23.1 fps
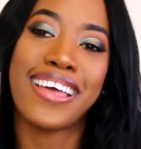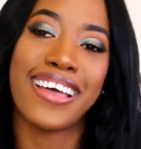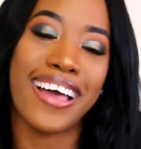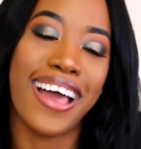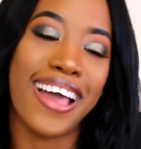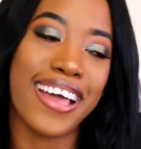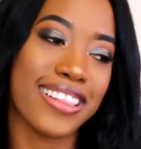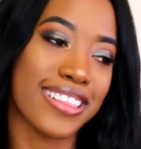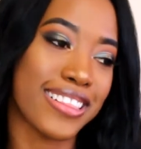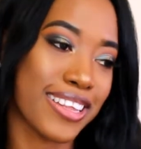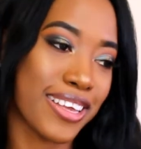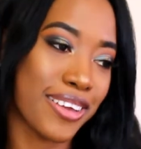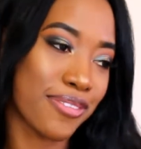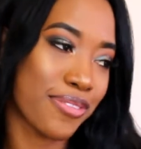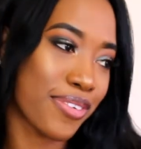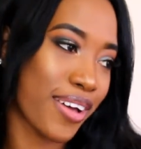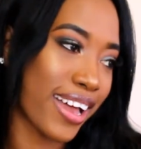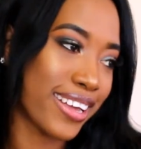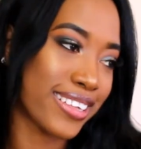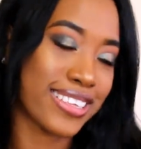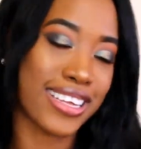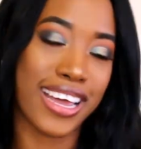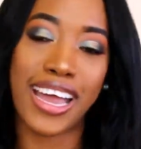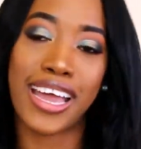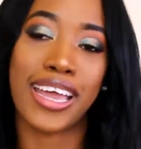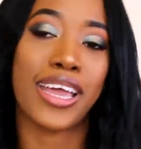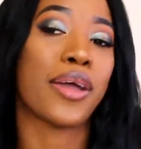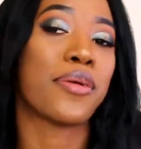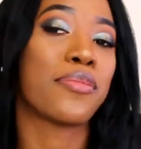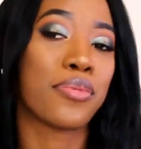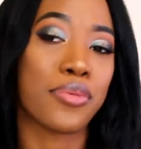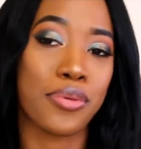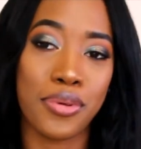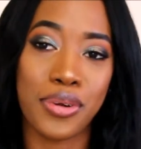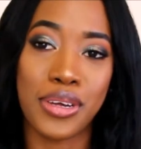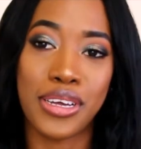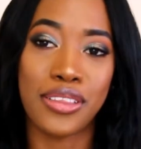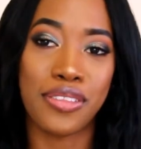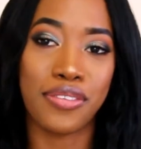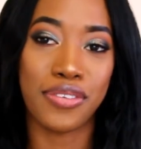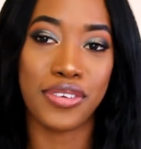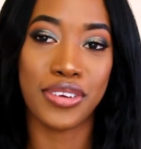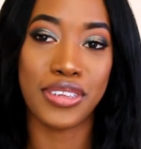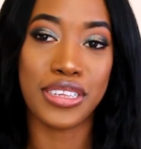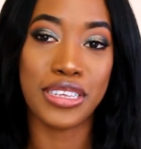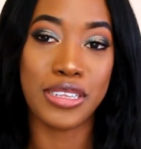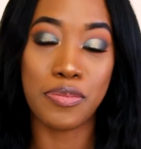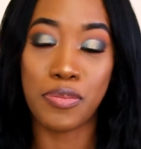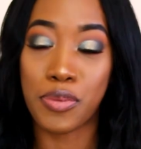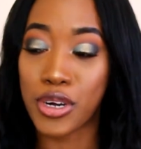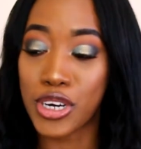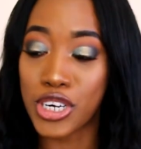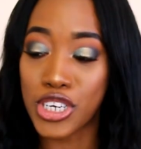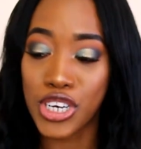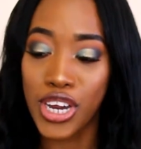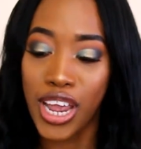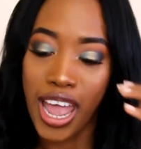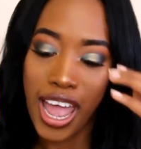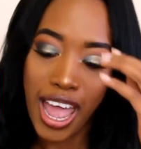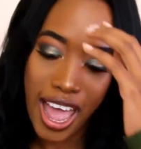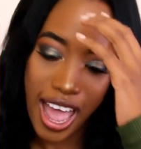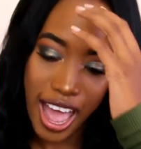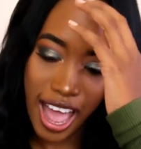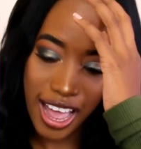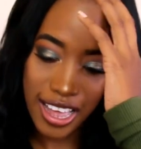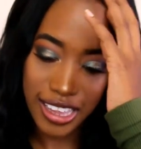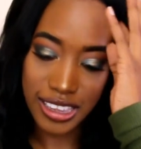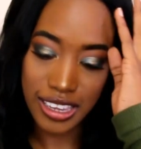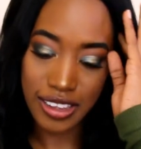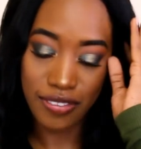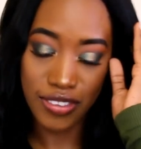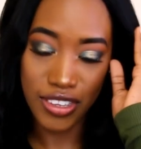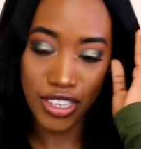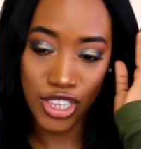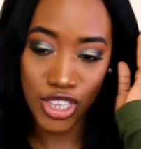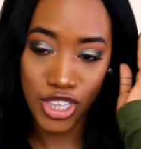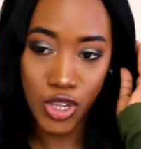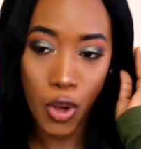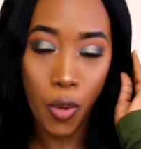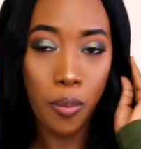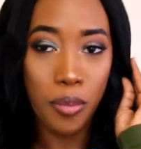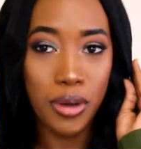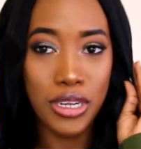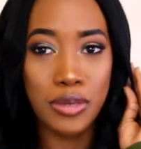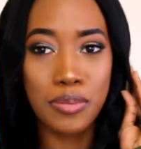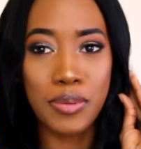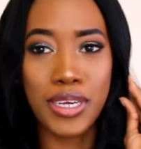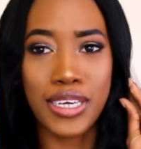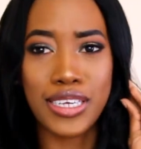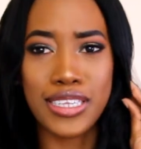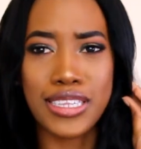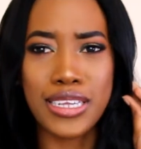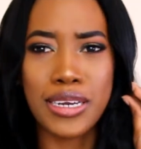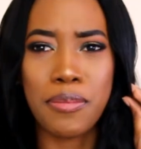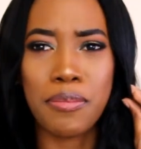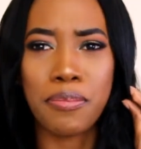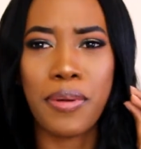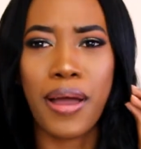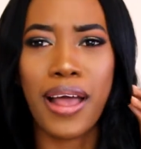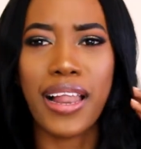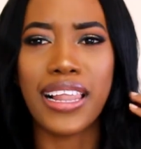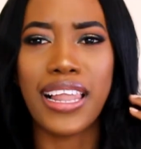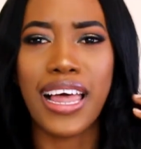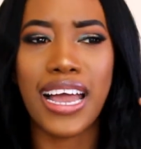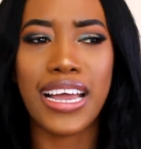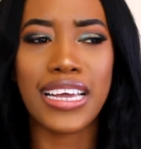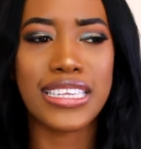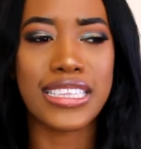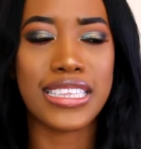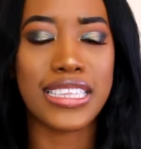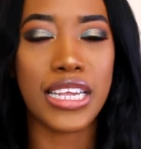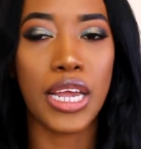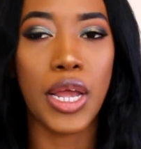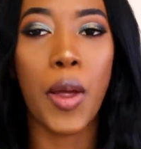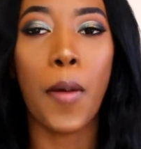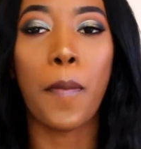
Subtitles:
I live, I die, I breathe for this brush. I love this so much because it applies